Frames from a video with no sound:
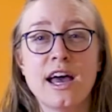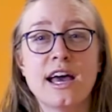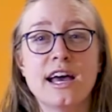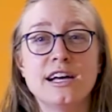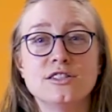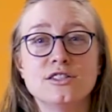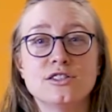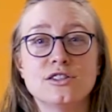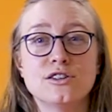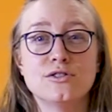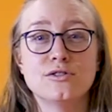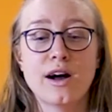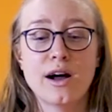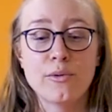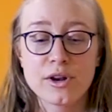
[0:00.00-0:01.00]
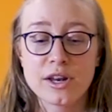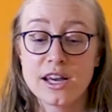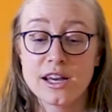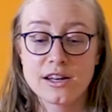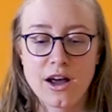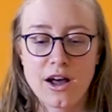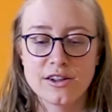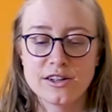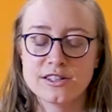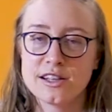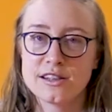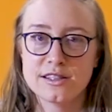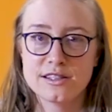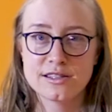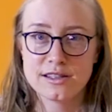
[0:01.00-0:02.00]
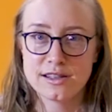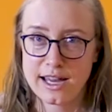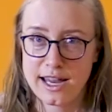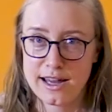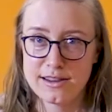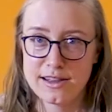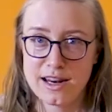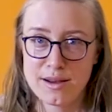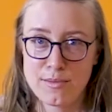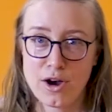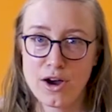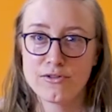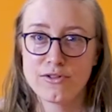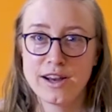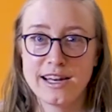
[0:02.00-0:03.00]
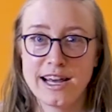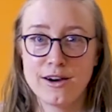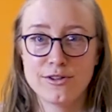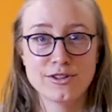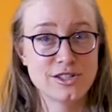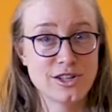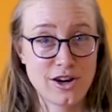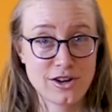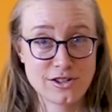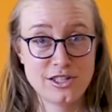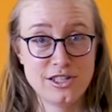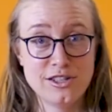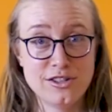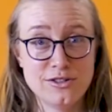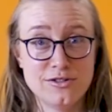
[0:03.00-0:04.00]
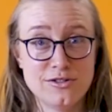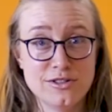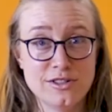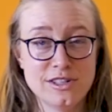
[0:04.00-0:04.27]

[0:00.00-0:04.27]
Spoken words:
And so I want to acknowledge that this land that I'm on right now to talk to you